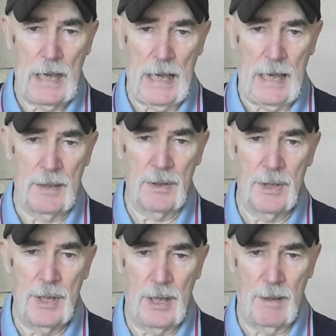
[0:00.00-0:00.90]

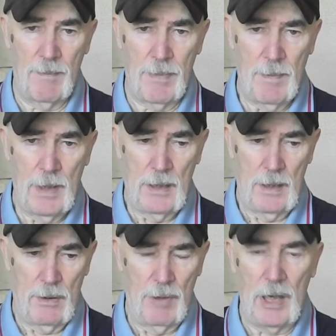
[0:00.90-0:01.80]
and
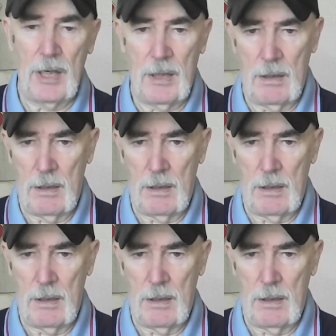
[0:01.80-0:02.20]
really